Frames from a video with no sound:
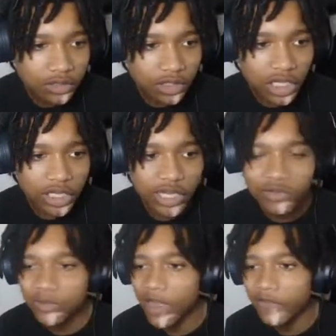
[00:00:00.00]
Literally, it
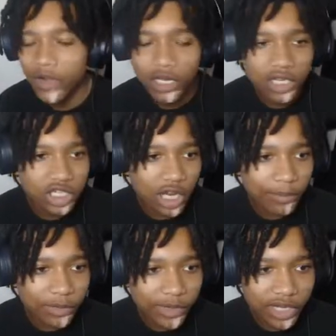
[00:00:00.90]
was my fucking
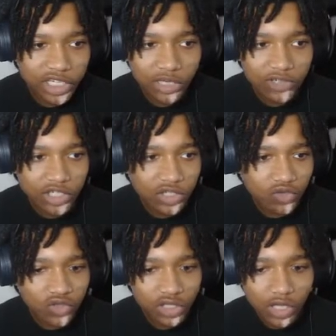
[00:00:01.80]
jumper, bro. This shit was just
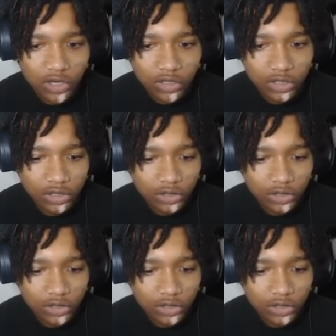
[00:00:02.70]
too slow.